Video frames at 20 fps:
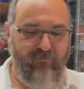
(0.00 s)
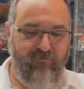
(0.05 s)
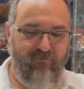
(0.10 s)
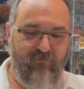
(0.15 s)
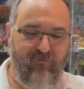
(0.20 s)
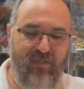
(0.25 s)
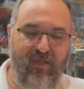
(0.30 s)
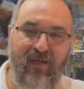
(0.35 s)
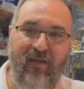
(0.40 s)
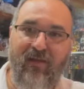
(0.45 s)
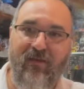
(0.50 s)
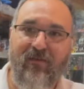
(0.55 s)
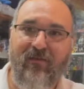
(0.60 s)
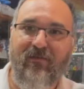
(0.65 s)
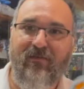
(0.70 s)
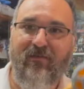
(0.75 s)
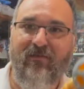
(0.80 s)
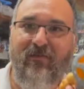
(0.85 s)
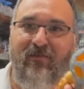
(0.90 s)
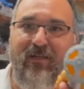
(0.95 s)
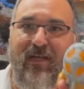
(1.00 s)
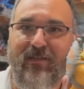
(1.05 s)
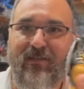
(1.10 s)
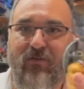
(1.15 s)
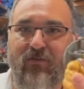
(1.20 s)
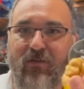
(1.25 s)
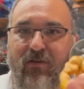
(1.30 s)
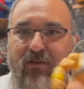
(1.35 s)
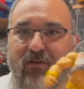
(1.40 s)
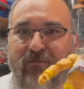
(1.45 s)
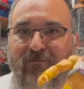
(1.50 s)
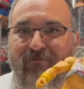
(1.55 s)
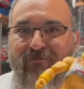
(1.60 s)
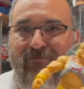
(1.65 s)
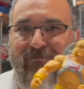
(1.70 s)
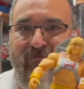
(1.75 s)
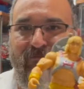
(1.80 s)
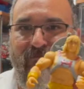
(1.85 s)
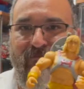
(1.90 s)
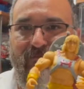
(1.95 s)
Nah, not so good.
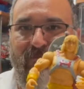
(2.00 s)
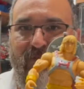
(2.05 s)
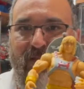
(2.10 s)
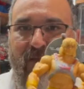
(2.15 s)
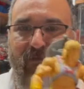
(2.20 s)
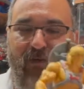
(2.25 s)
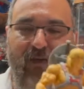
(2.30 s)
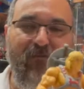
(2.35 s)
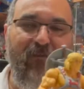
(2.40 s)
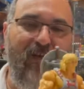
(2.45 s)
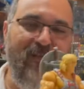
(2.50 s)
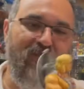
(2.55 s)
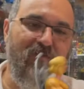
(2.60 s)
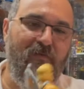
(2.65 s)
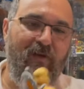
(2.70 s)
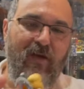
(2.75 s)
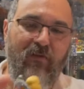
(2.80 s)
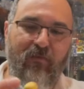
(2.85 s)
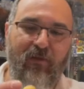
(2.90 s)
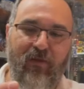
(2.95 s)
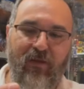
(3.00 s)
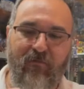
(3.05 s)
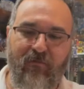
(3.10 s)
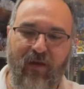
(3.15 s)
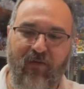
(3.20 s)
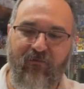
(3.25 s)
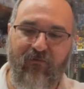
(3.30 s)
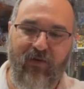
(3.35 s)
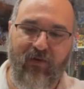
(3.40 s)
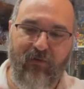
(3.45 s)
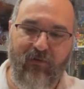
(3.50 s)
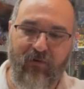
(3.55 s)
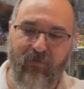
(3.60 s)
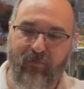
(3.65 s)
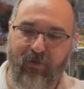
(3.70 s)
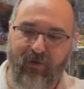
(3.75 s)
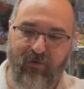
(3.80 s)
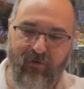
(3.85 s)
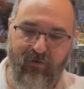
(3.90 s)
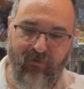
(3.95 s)
If I fuss around with it, it might fit a little
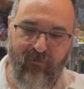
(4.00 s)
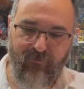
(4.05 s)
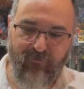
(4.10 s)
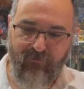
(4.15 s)
better.